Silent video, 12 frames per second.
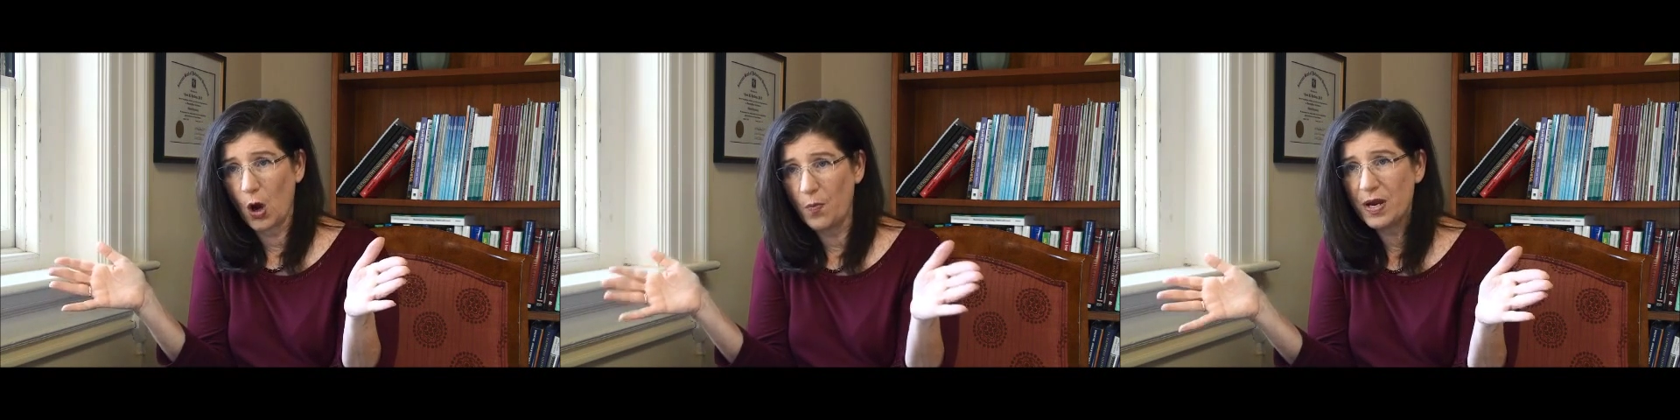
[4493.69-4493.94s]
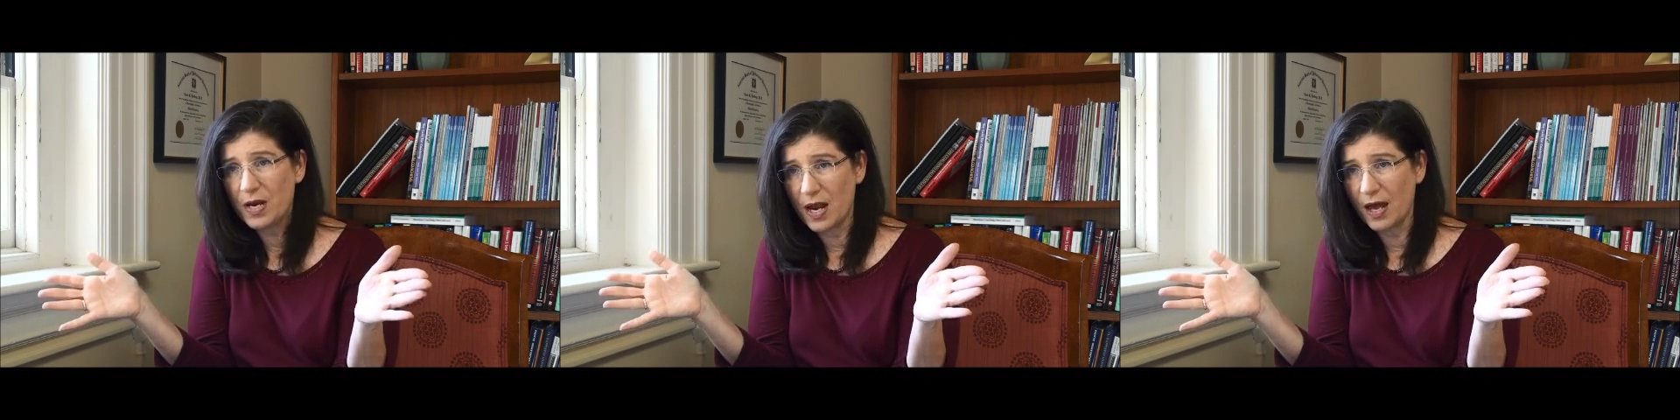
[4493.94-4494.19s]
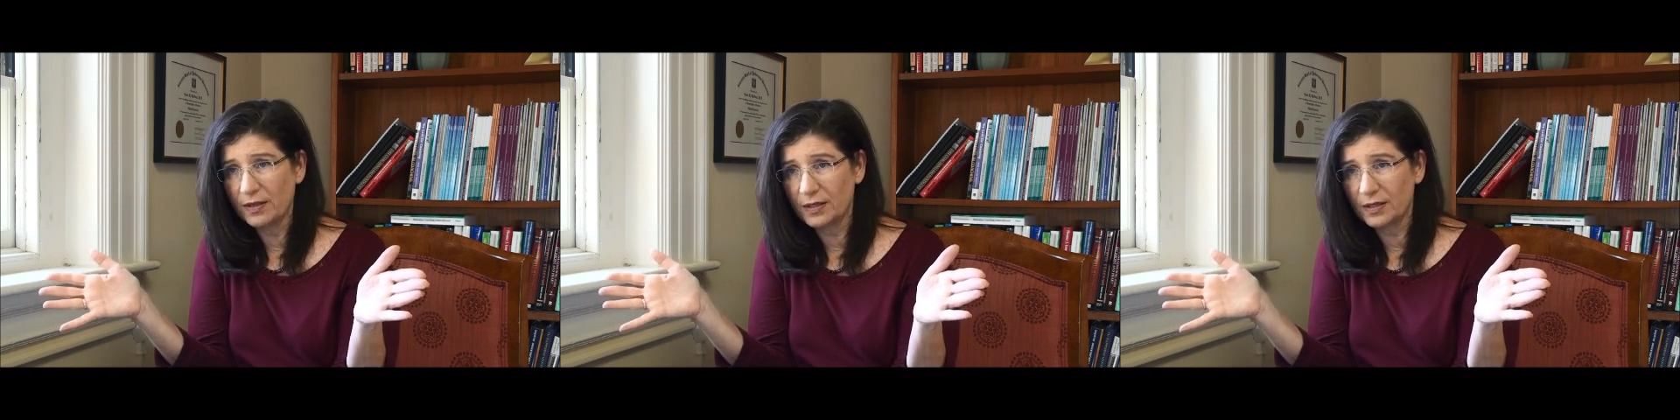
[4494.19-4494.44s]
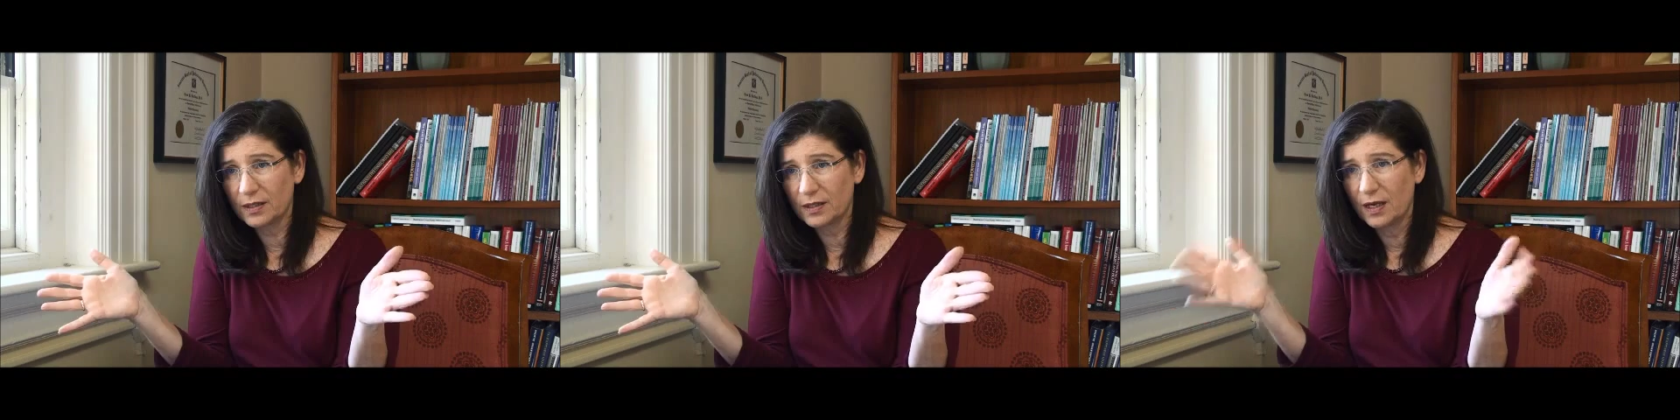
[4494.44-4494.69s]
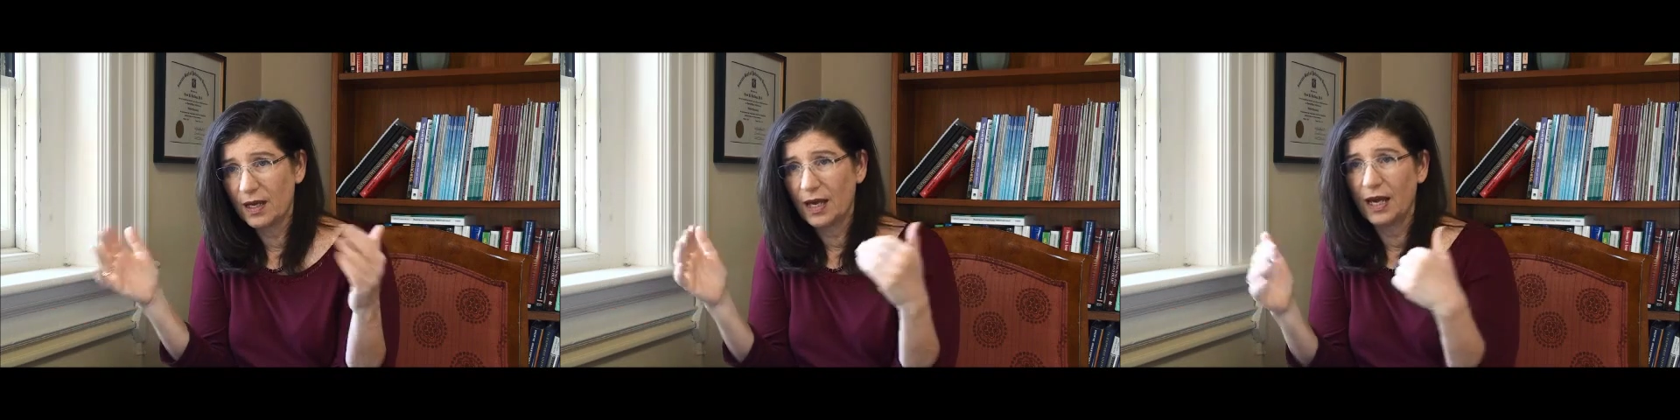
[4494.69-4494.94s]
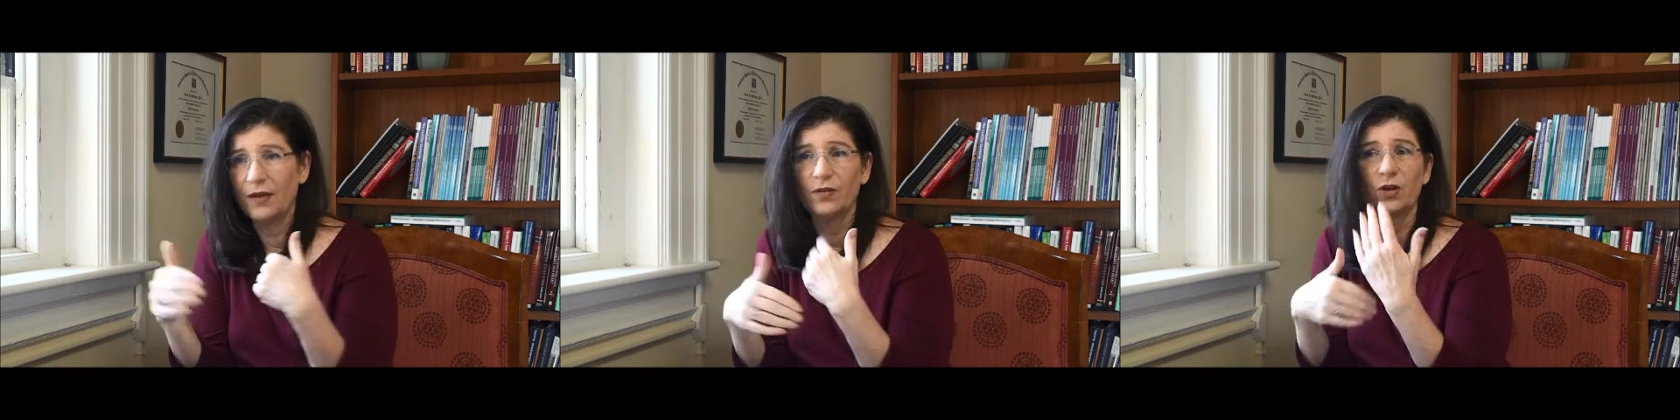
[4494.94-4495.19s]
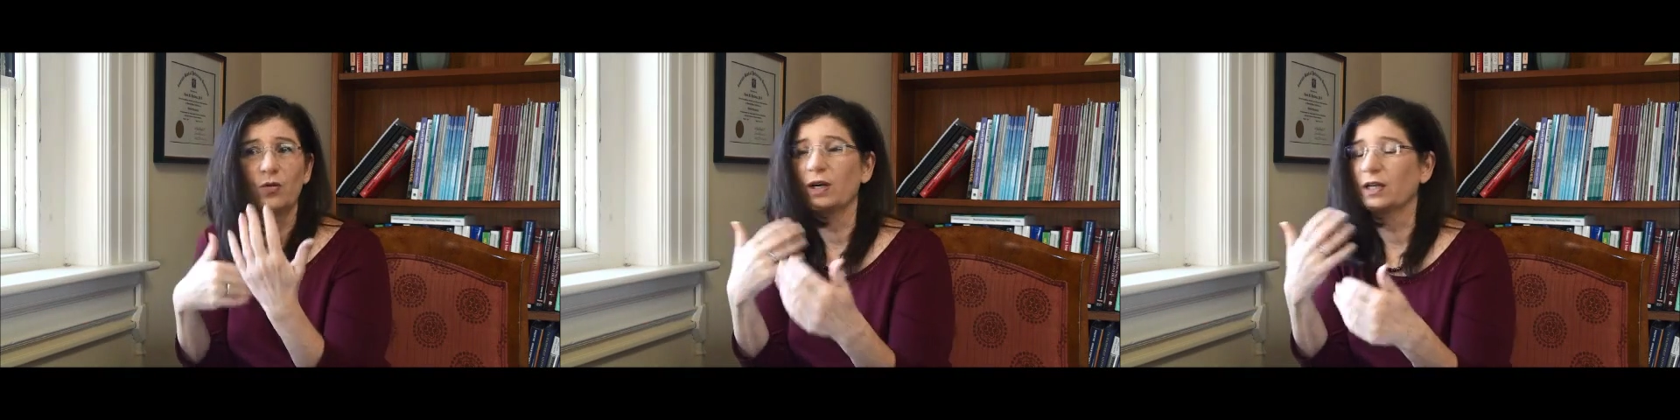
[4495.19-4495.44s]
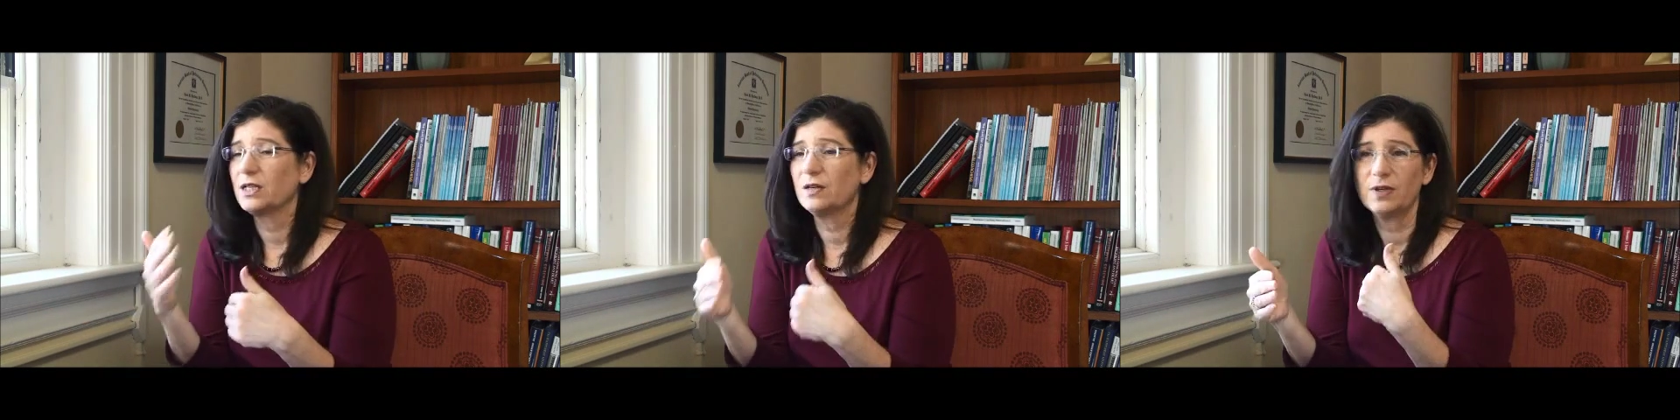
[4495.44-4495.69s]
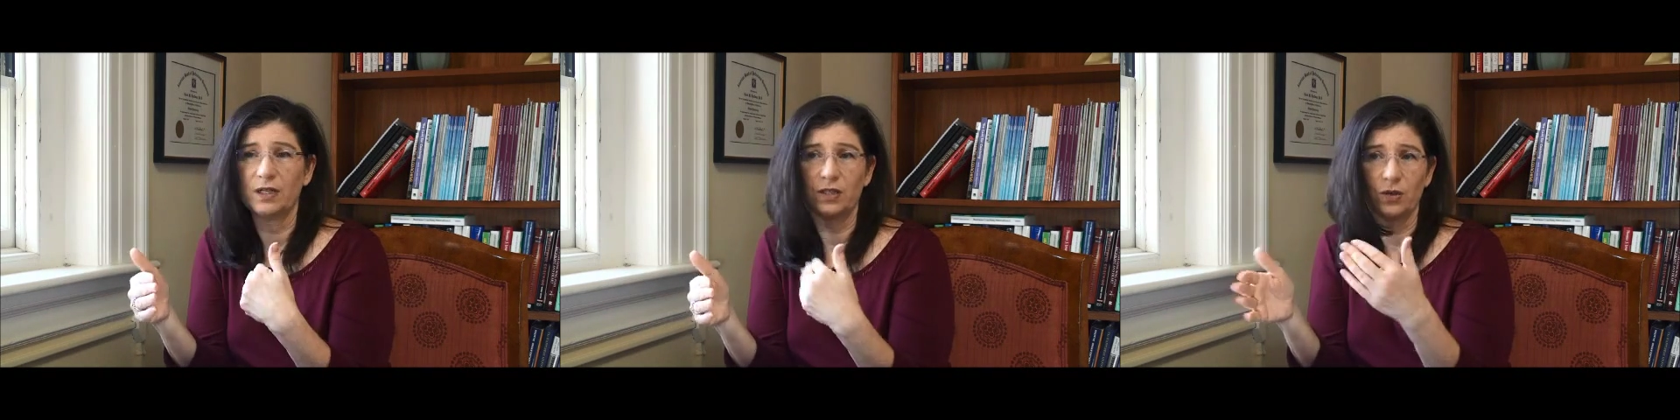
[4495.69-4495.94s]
openness and the creativity.